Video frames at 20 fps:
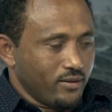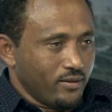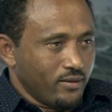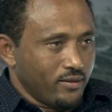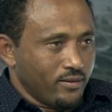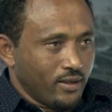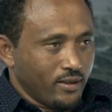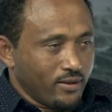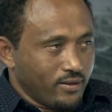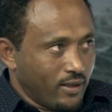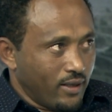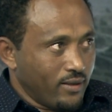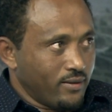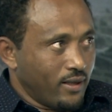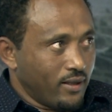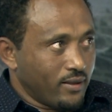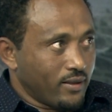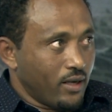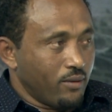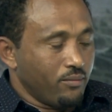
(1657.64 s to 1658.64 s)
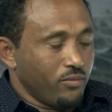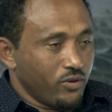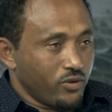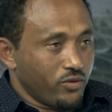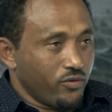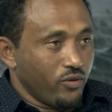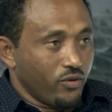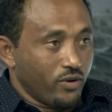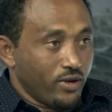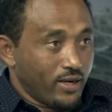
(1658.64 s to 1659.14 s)
That can be used
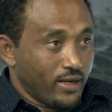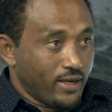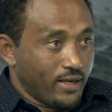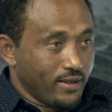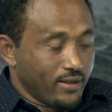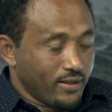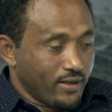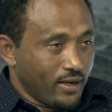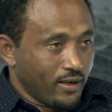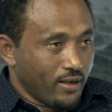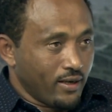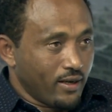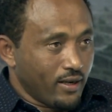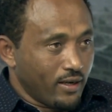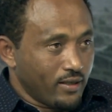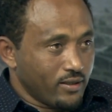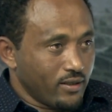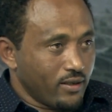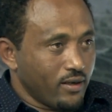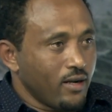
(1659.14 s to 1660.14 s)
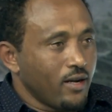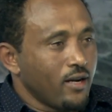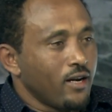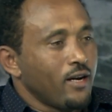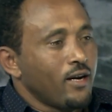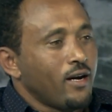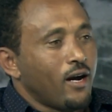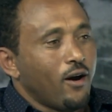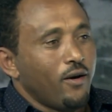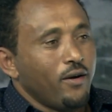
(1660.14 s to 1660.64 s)
for irrigated agriculture.
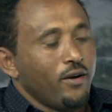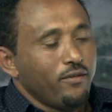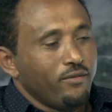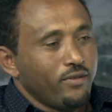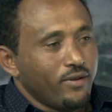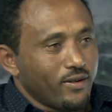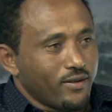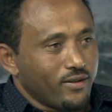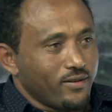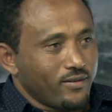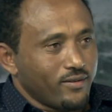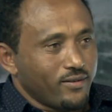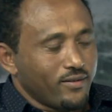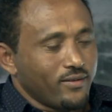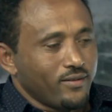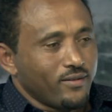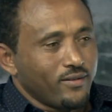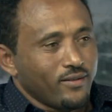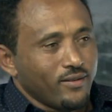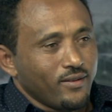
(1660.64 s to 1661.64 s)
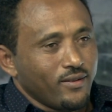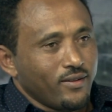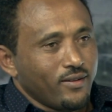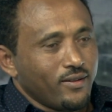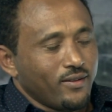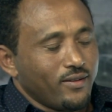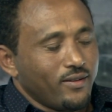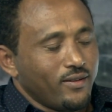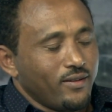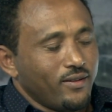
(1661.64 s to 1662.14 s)
However,
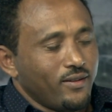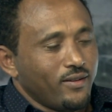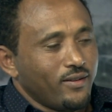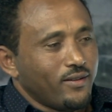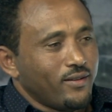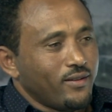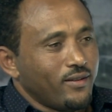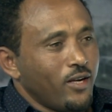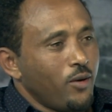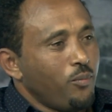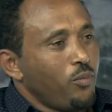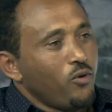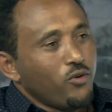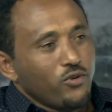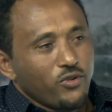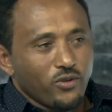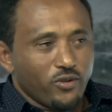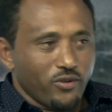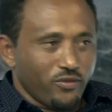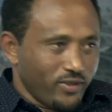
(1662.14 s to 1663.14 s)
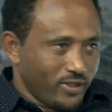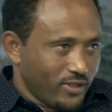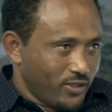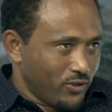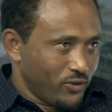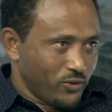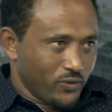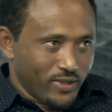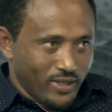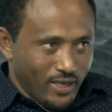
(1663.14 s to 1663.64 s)
a portion of it
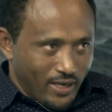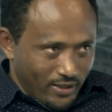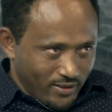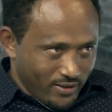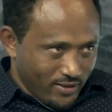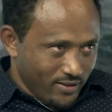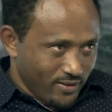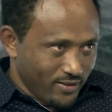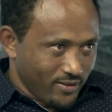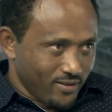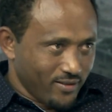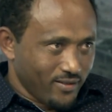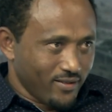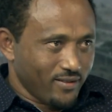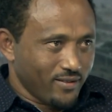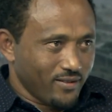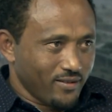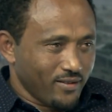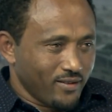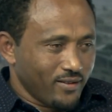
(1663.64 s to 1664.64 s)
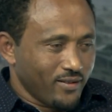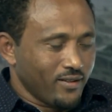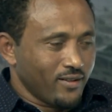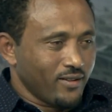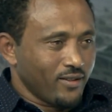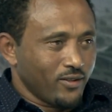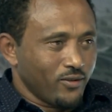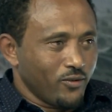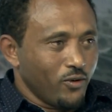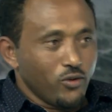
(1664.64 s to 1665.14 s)
is utilized.
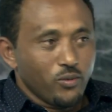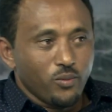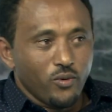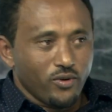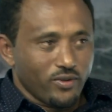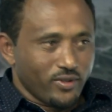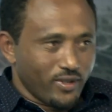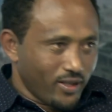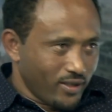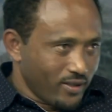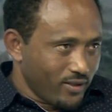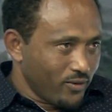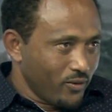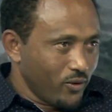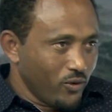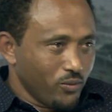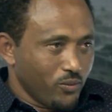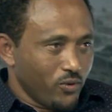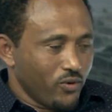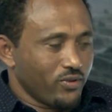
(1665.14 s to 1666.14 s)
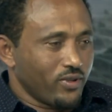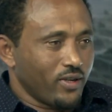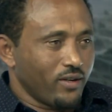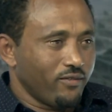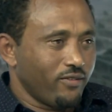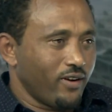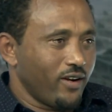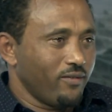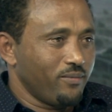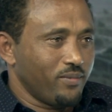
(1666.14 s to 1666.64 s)
Not more than
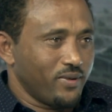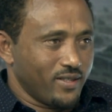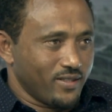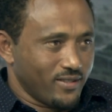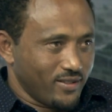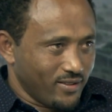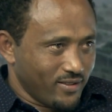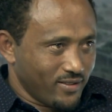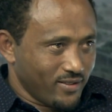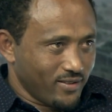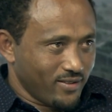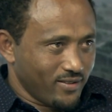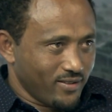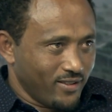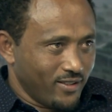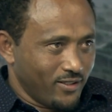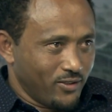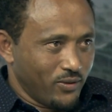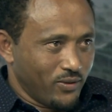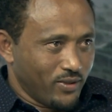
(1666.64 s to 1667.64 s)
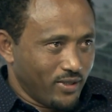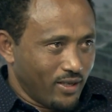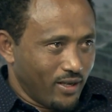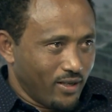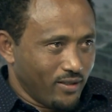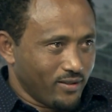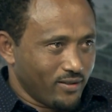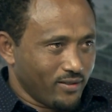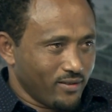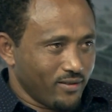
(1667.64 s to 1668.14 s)
5% is
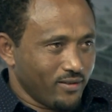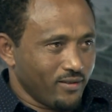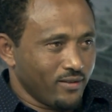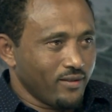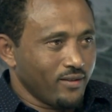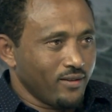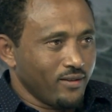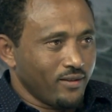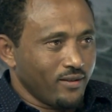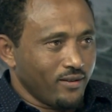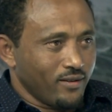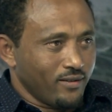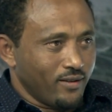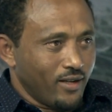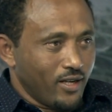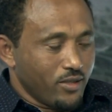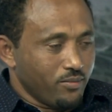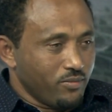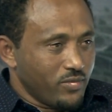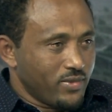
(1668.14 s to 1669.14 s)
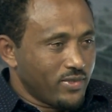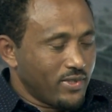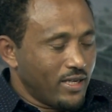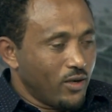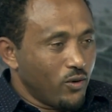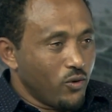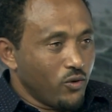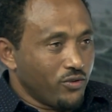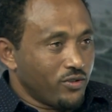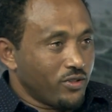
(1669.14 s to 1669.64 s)
utilized. That means a
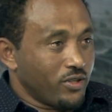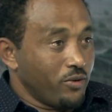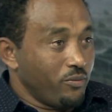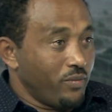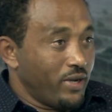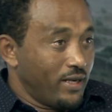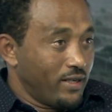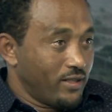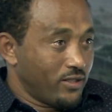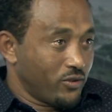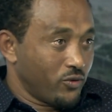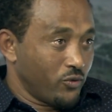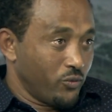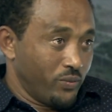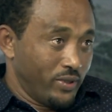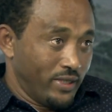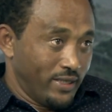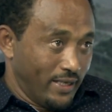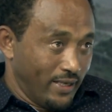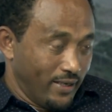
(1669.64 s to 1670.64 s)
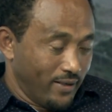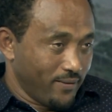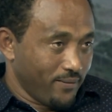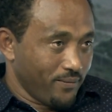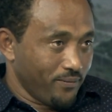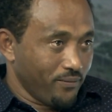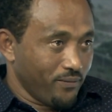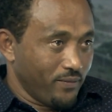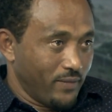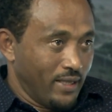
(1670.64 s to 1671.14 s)
lot remains to be done
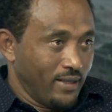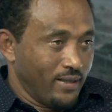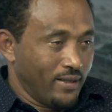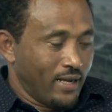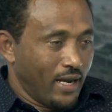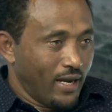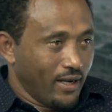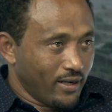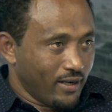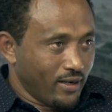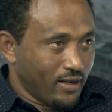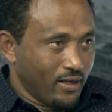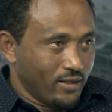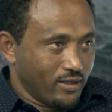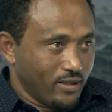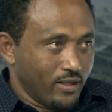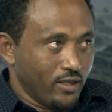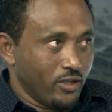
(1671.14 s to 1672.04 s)
in the agriculture.